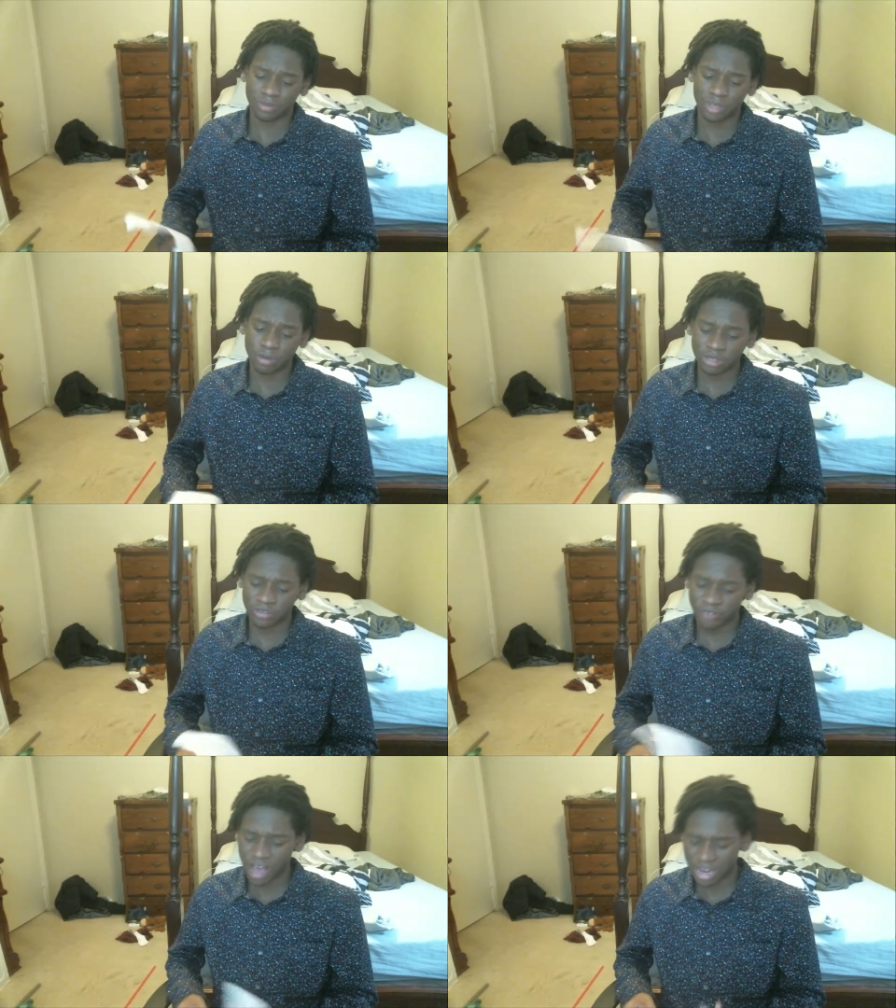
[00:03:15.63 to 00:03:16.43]
It was the
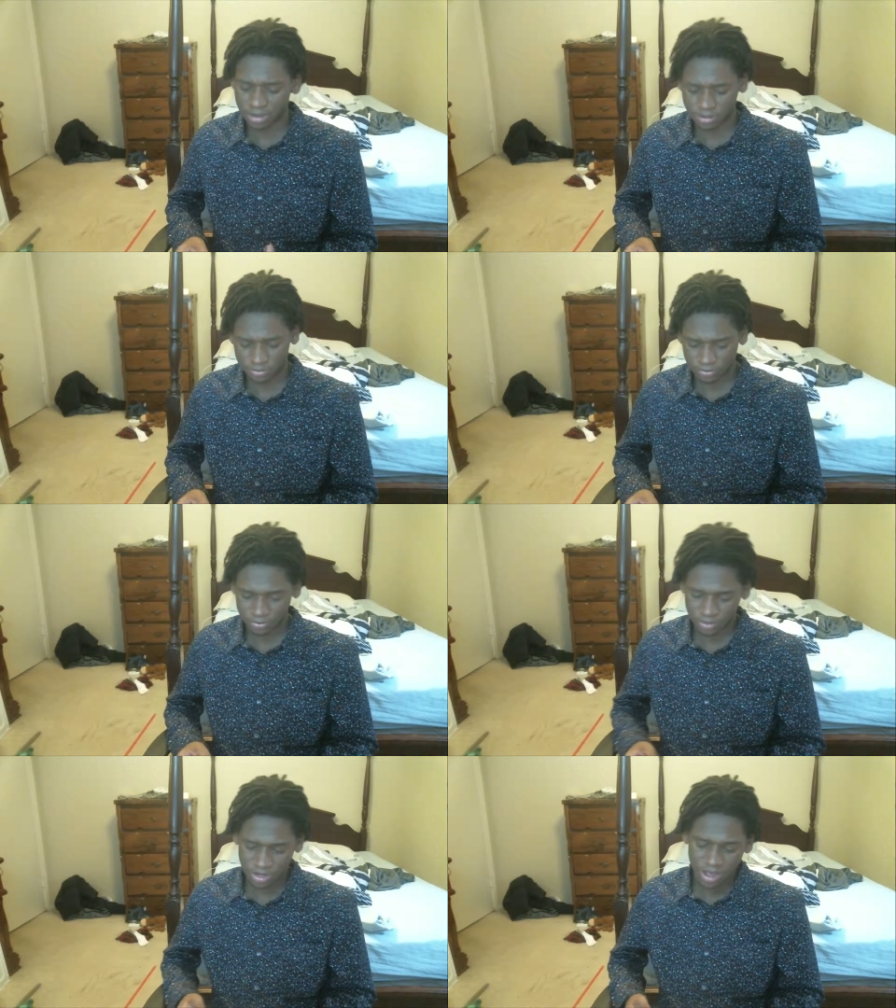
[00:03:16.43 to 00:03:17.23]
fact
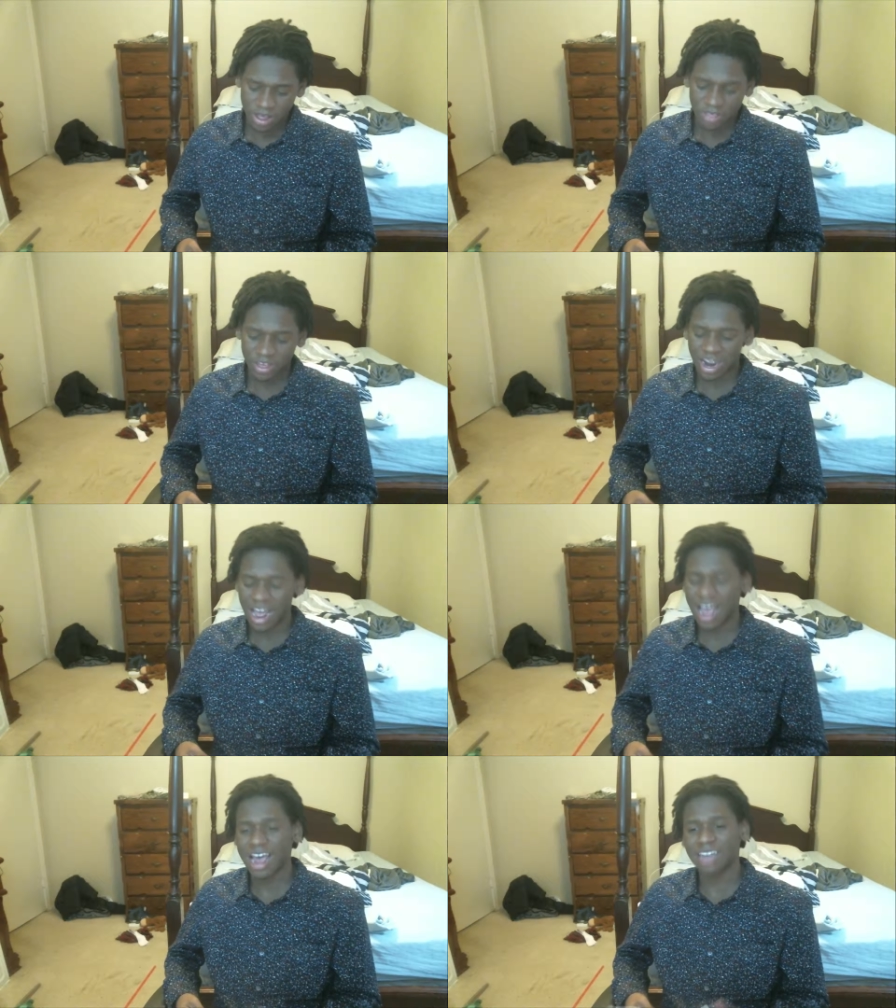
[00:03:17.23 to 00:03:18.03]
that I
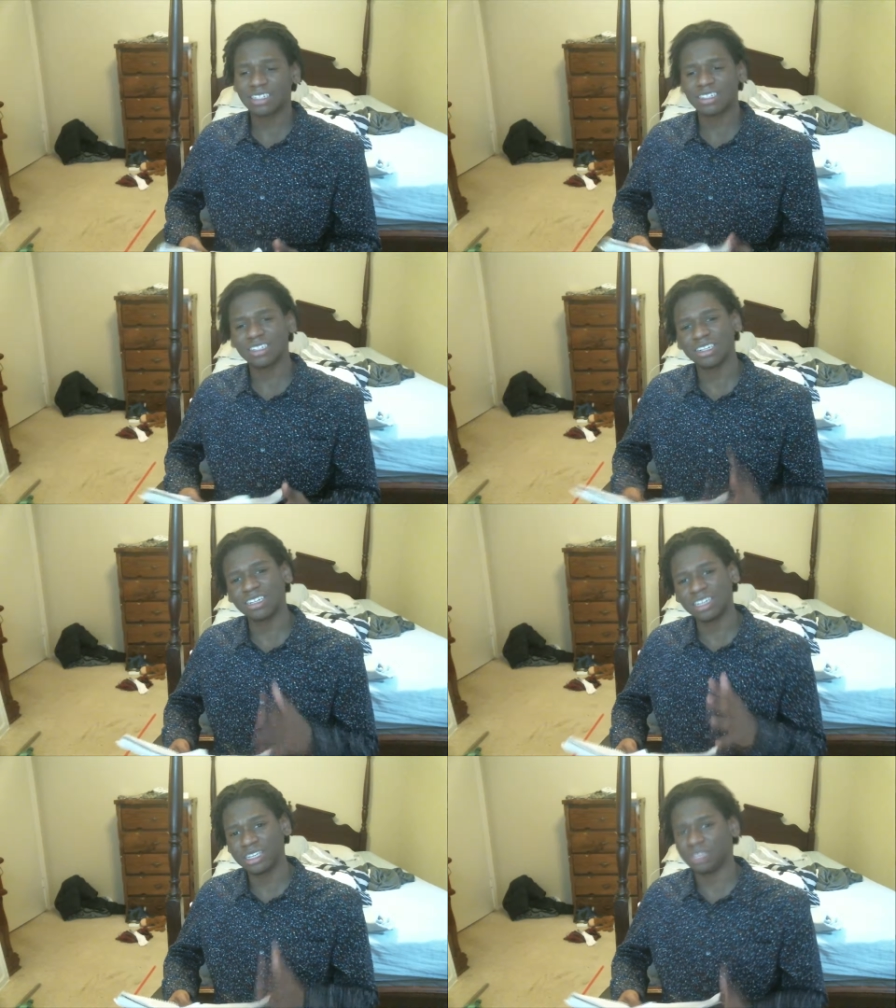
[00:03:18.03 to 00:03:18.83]
had to
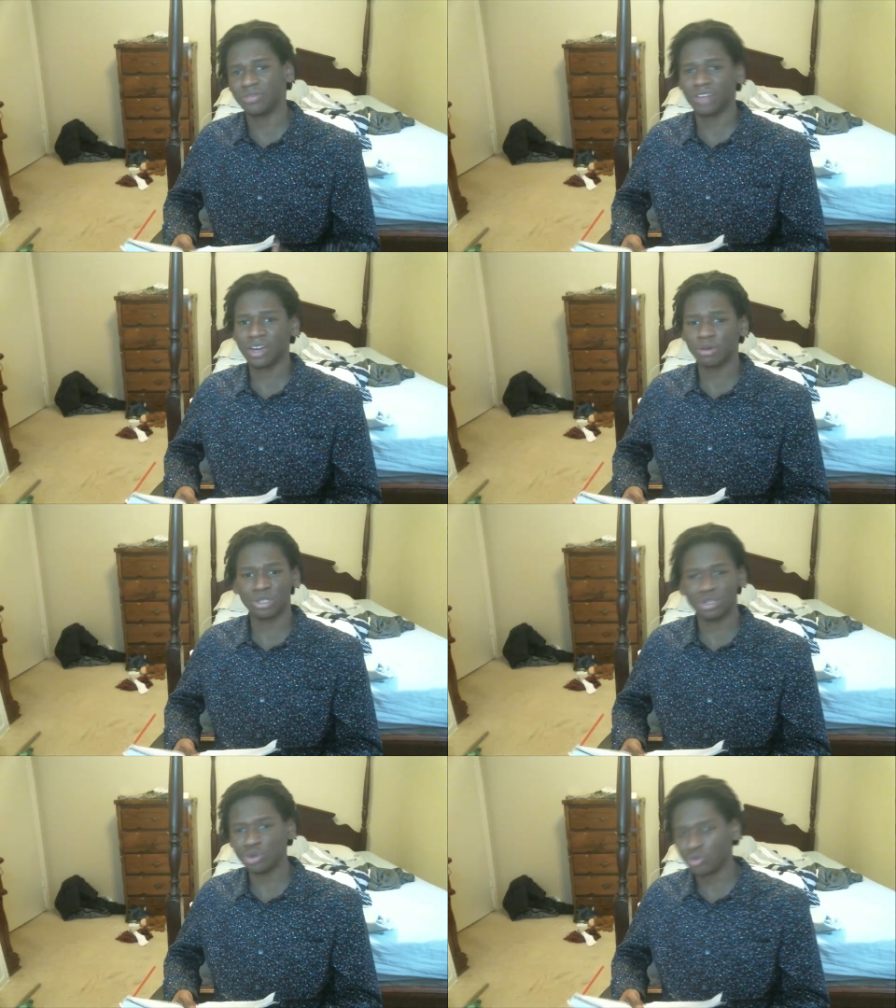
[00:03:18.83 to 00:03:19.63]
leave, and it was
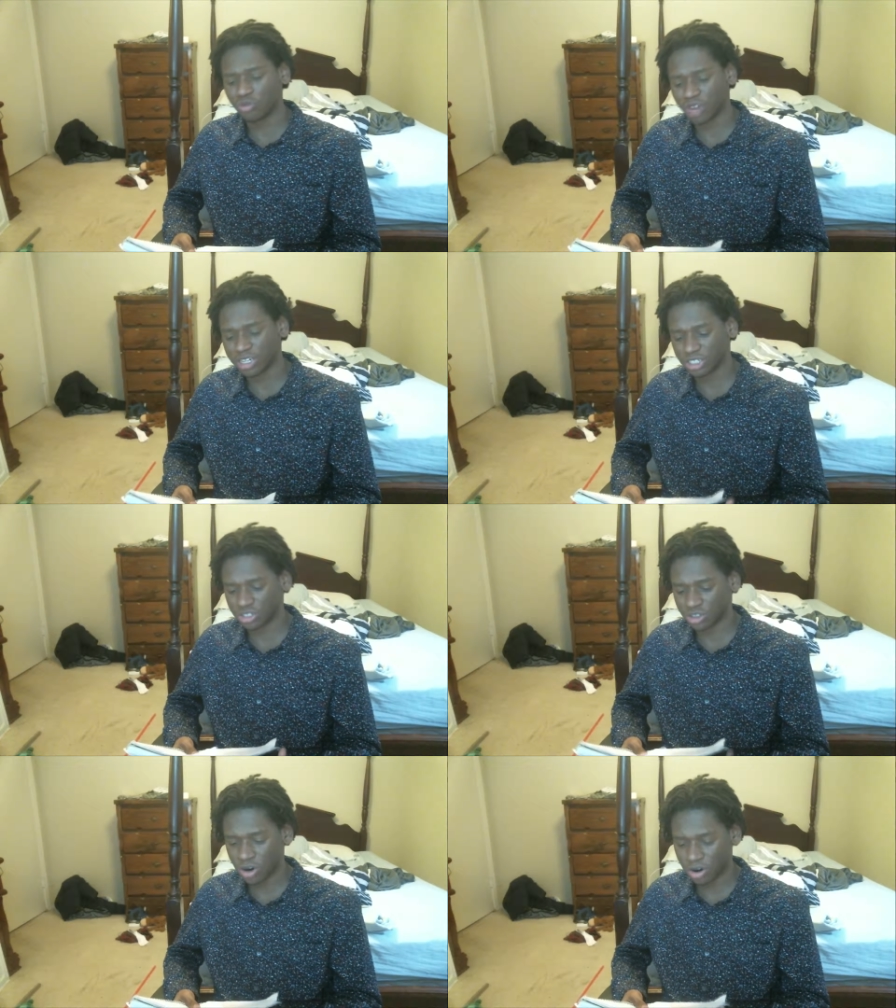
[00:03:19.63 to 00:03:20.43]
a new, fresh
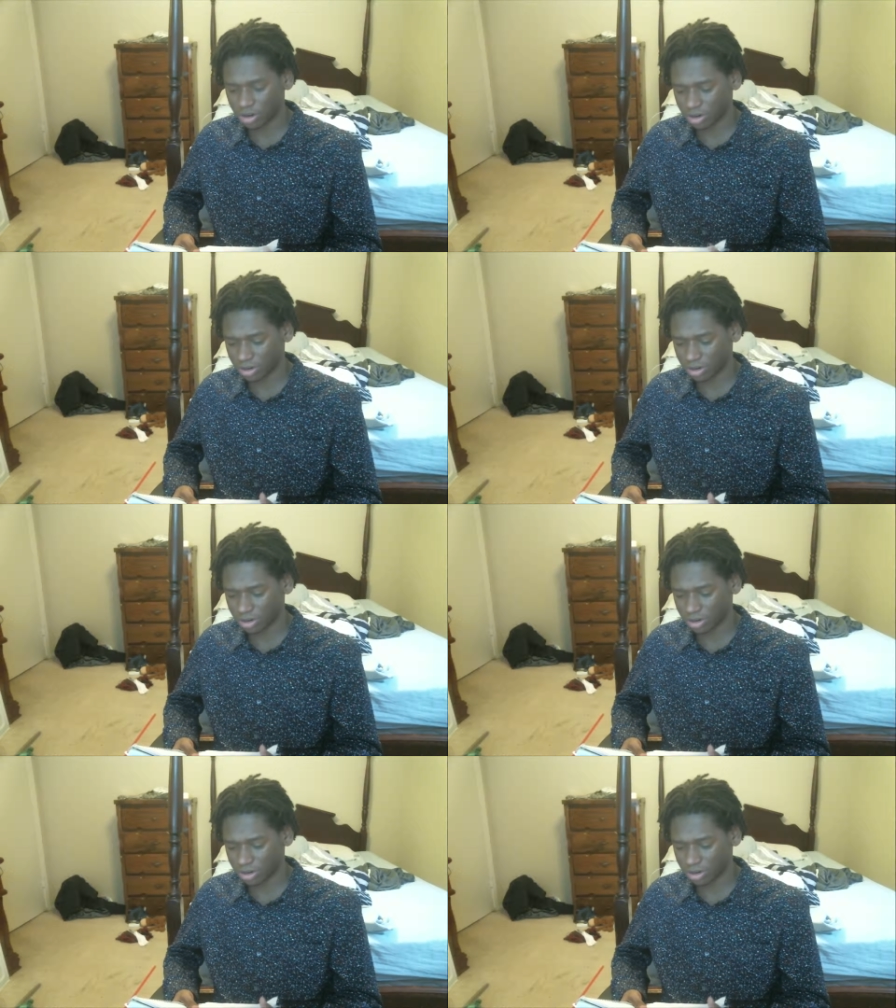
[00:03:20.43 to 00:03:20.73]
start.